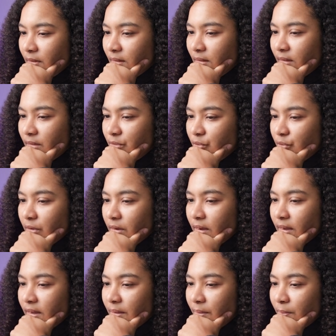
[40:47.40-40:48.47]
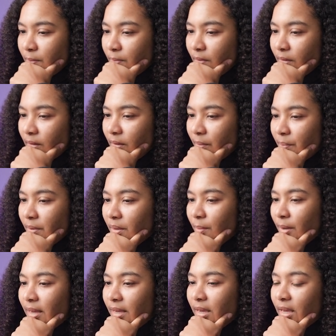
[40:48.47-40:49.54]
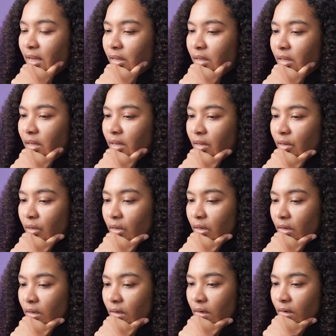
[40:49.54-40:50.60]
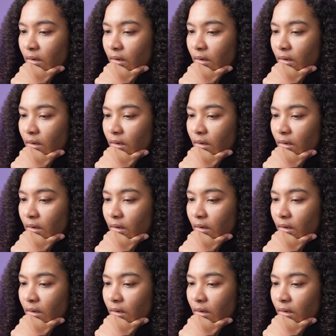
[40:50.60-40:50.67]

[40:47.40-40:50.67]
Let's try a BMI calculator